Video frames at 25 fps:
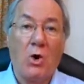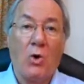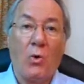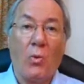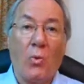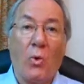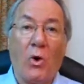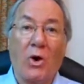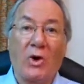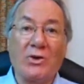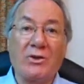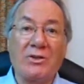
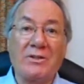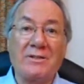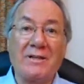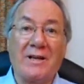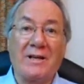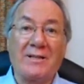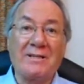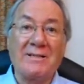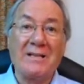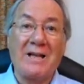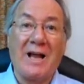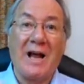Works
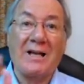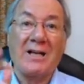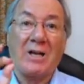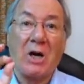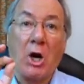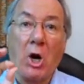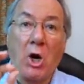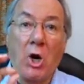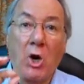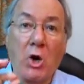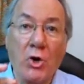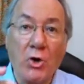does not
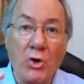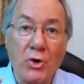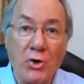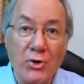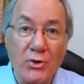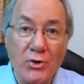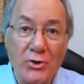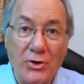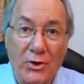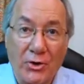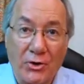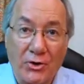
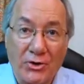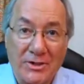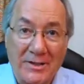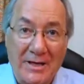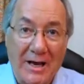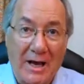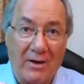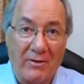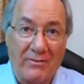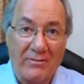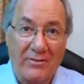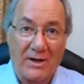earn your
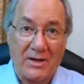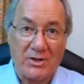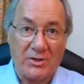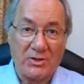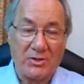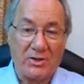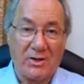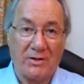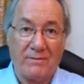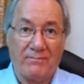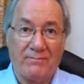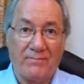salvation.